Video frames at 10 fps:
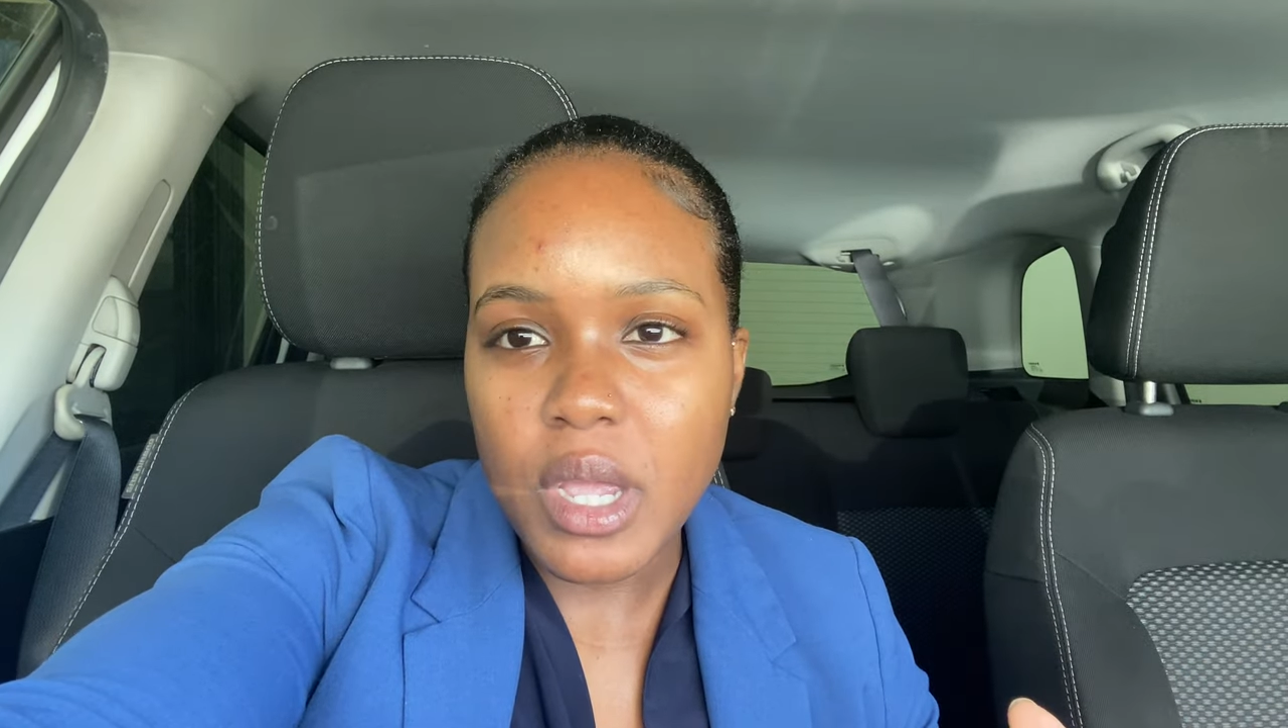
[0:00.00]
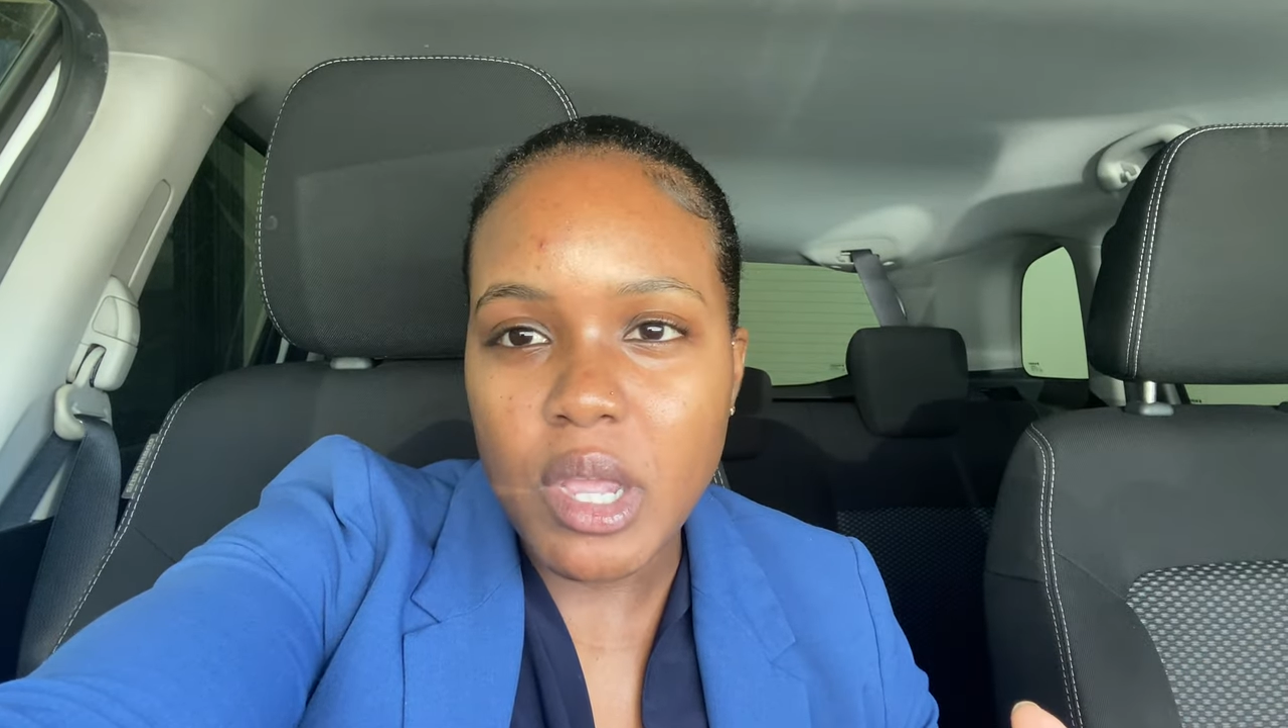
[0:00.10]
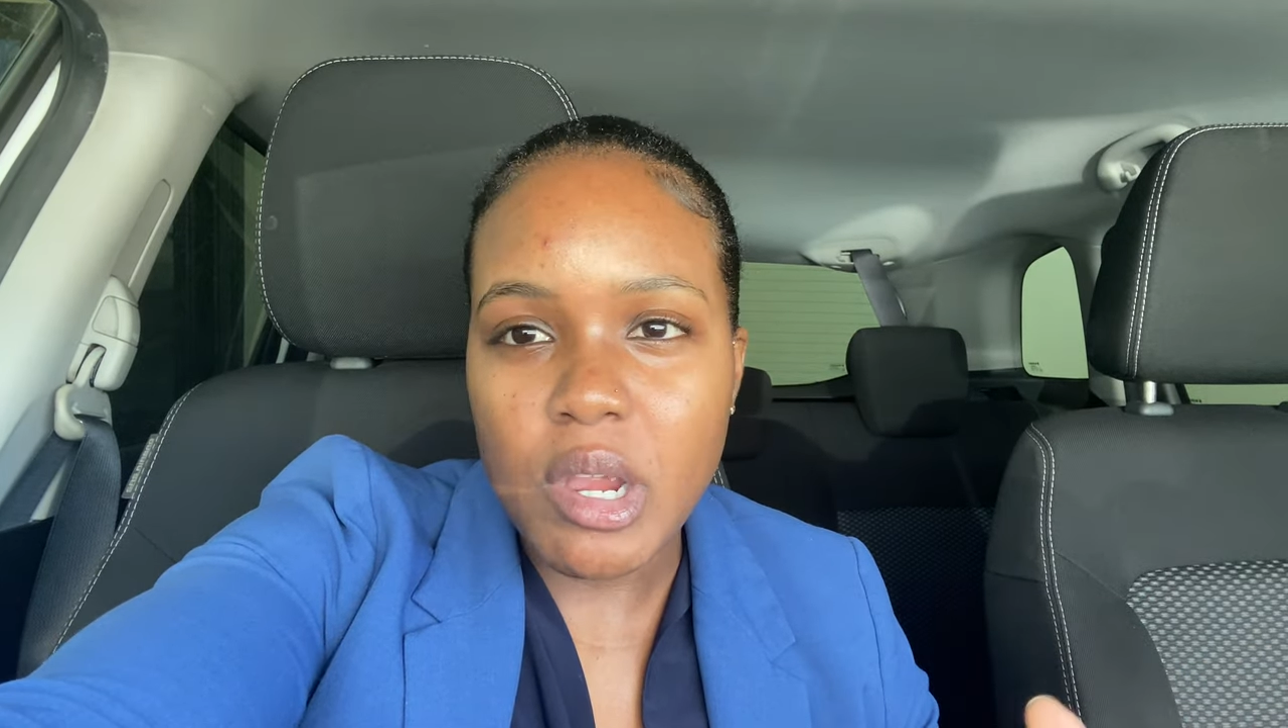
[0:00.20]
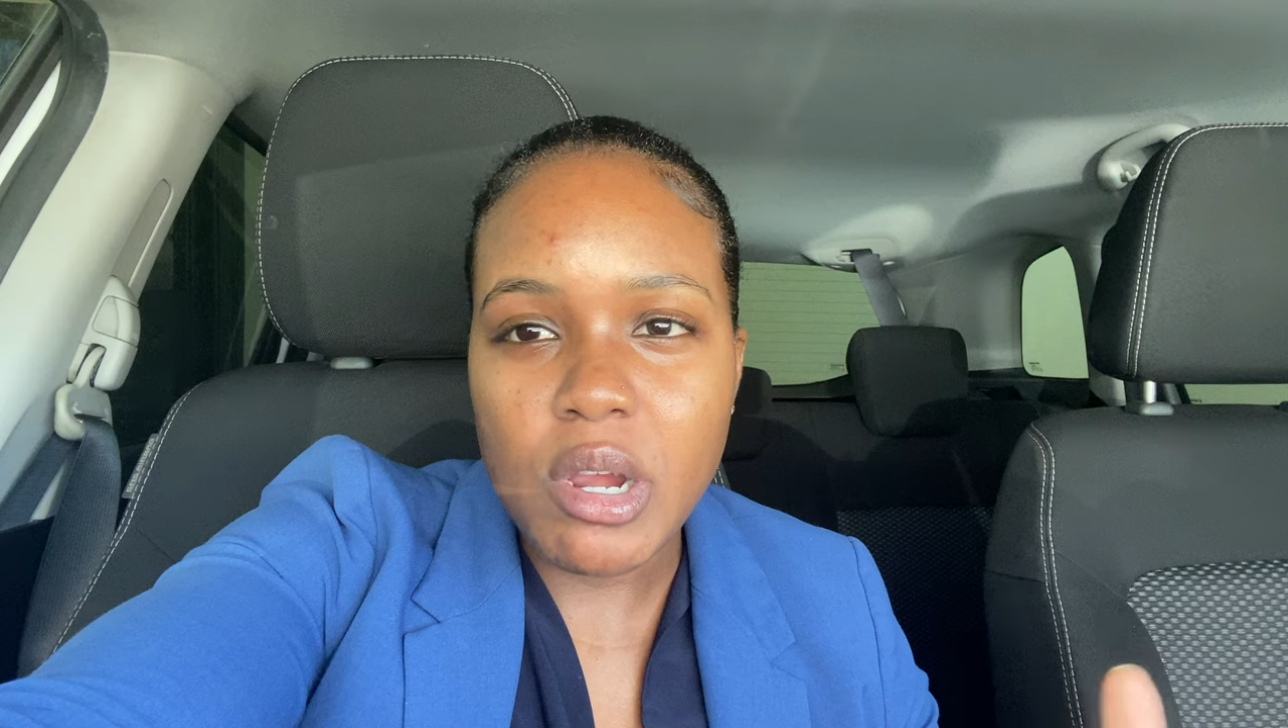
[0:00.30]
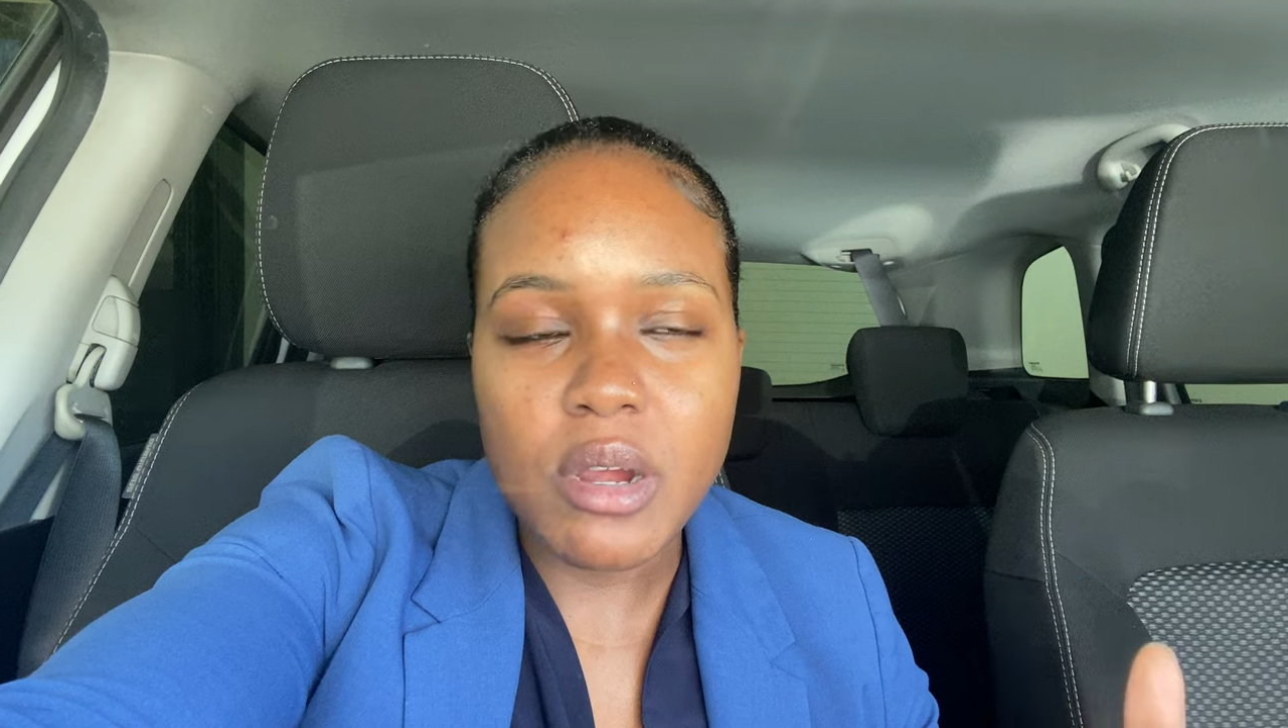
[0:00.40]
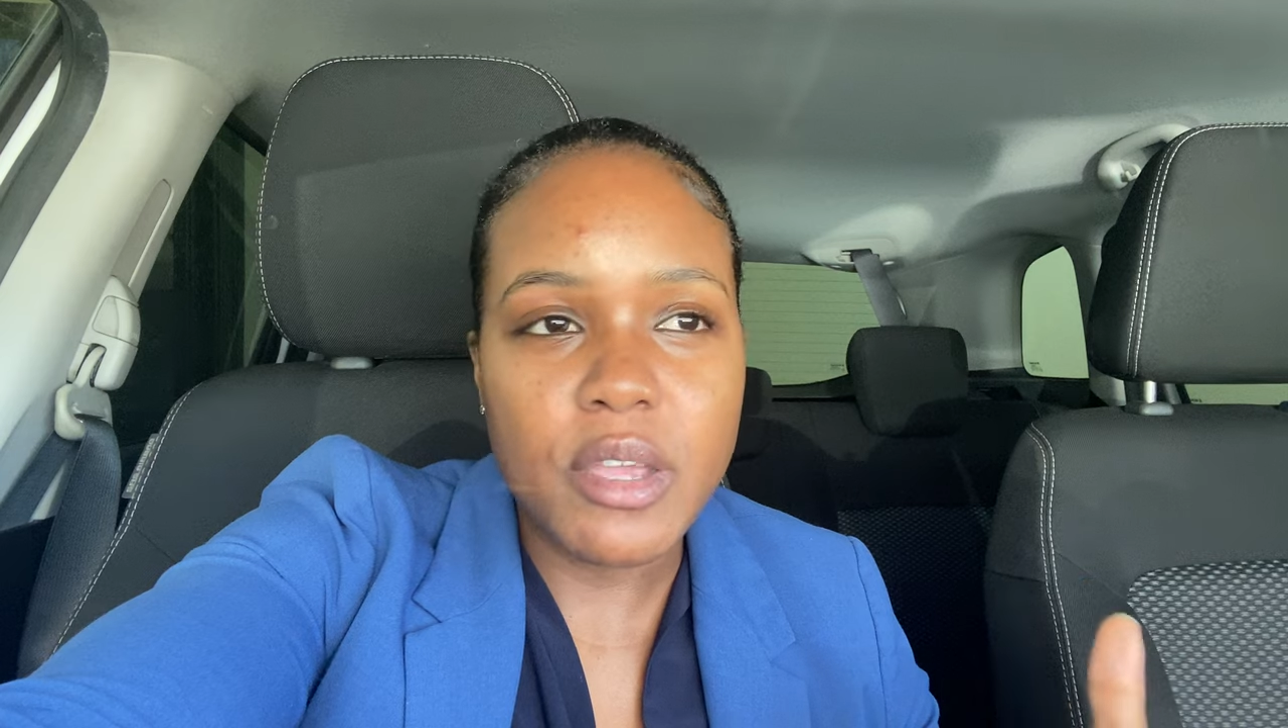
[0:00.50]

hair.